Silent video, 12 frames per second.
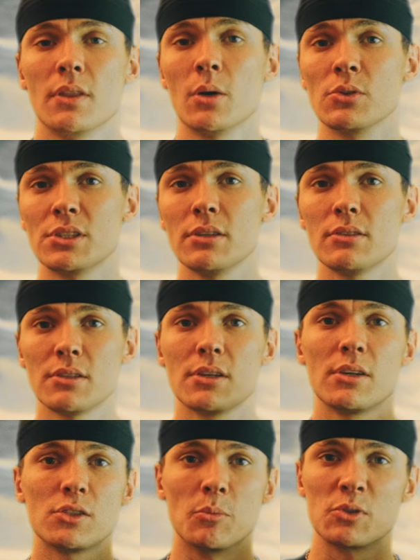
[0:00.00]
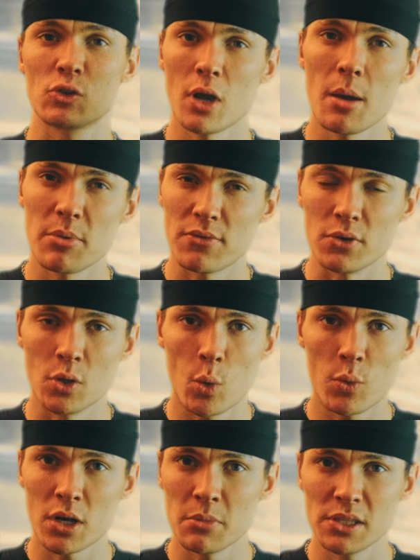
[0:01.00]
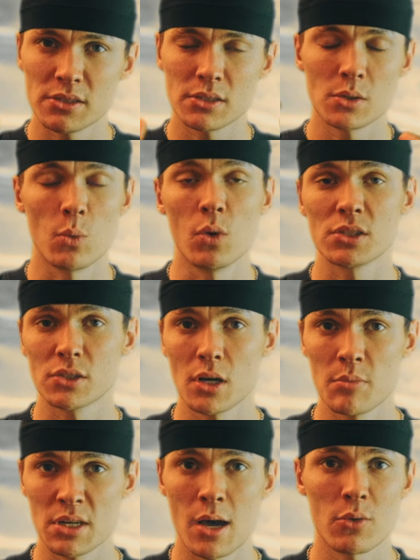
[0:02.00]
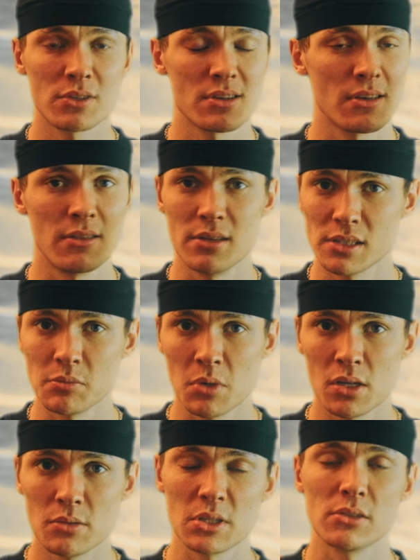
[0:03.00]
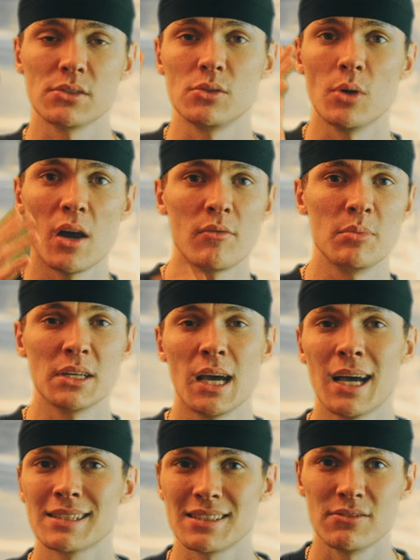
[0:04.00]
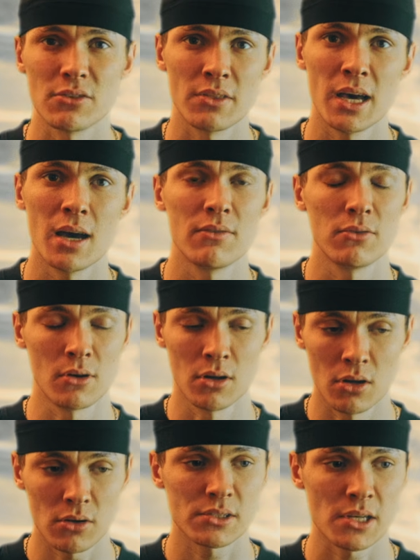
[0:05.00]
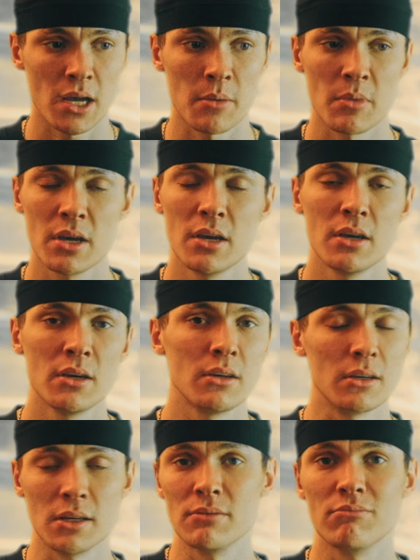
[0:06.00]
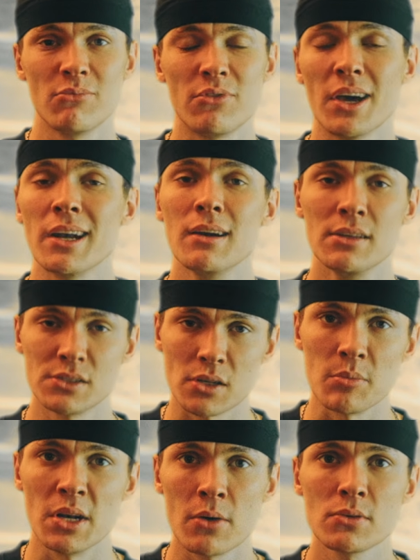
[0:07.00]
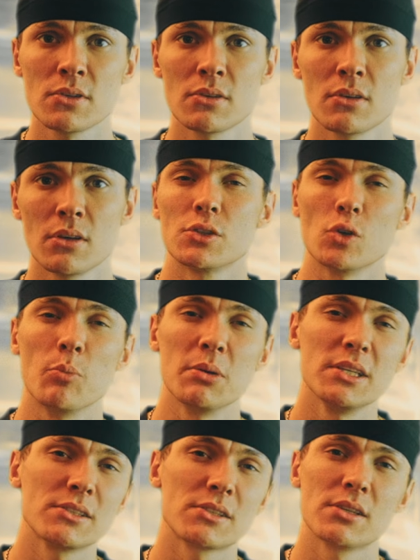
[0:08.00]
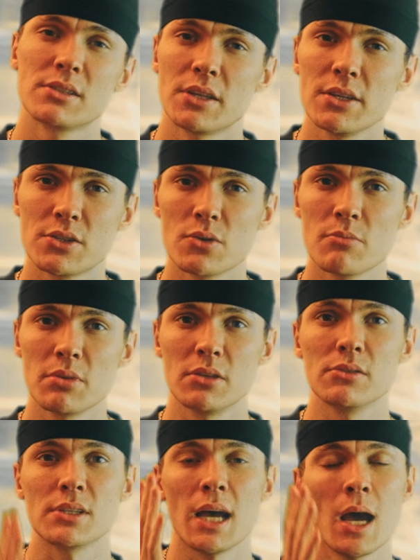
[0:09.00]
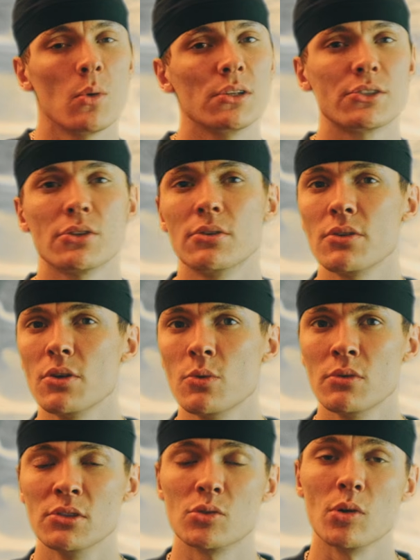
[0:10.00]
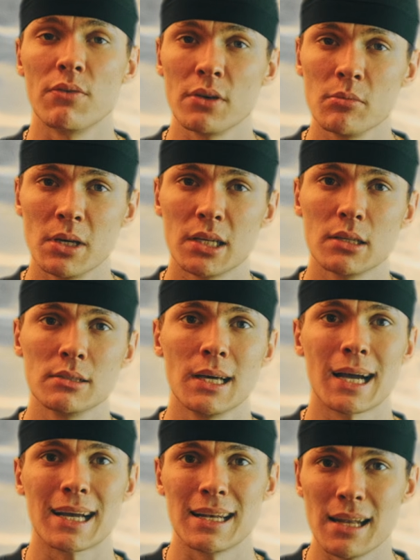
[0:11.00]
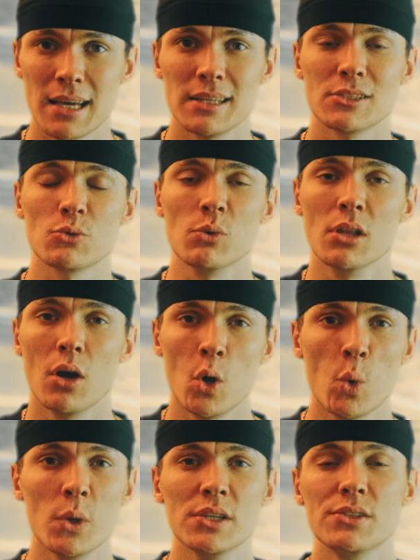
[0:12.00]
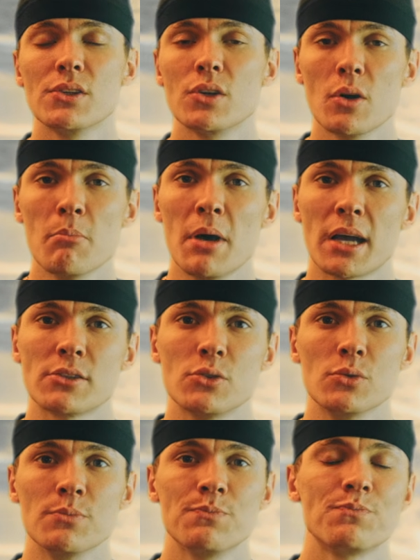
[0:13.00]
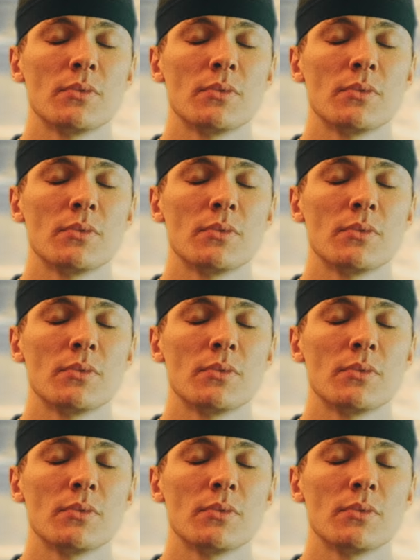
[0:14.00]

That was it. Subscribe if you don't want to miss what's coming out this month, because you have been asking for that for a long time and finally it's coming out. So please stay tuned, because I will turn you into a filmmaker that clients will always come back to.